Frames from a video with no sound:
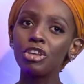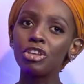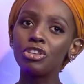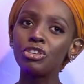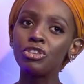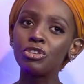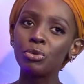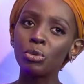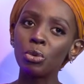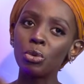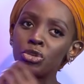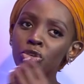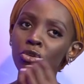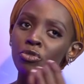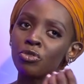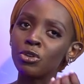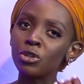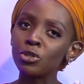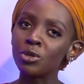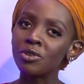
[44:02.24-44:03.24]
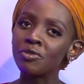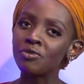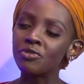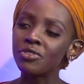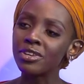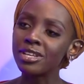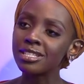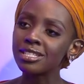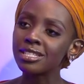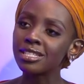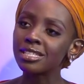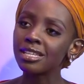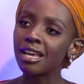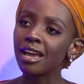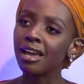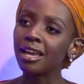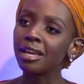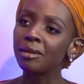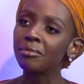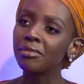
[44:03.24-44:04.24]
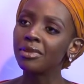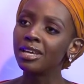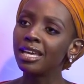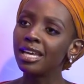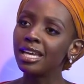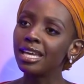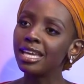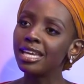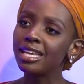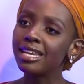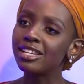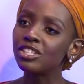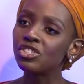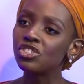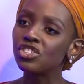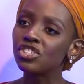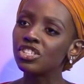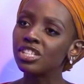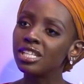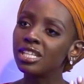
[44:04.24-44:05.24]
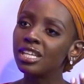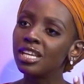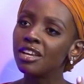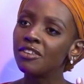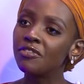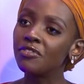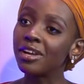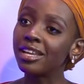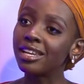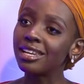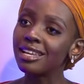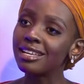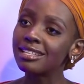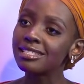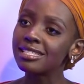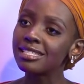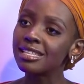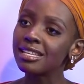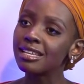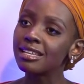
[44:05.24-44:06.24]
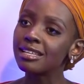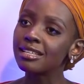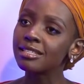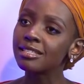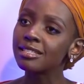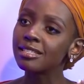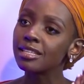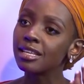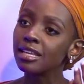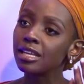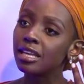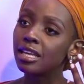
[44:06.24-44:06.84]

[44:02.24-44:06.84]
you've got to invest time, energy, finances,